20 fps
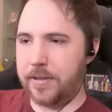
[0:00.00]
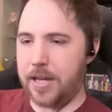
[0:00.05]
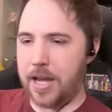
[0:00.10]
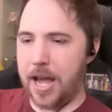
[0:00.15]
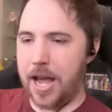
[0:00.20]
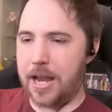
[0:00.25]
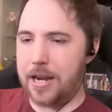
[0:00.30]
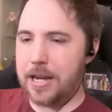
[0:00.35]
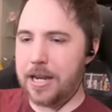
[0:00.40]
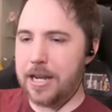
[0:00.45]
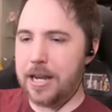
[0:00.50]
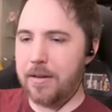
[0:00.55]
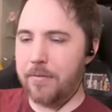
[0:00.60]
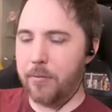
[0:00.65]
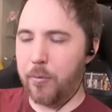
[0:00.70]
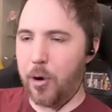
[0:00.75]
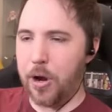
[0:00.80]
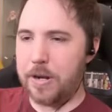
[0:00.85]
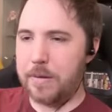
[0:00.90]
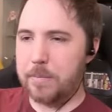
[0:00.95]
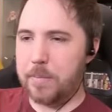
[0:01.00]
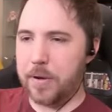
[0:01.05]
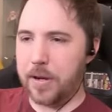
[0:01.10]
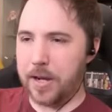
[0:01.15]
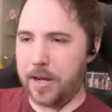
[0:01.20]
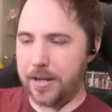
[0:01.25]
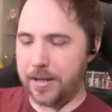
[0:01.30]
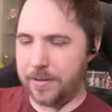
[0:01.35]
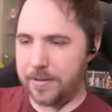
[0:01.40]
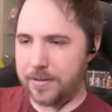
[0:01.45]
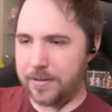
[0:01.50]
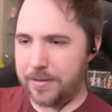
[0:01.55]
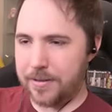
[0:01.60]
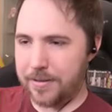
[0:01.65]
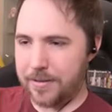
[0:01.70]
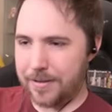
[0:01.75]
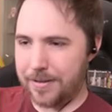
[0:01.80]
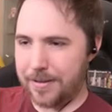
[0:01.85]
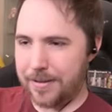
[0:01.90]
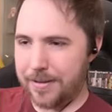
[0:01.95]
The ending of One Piece.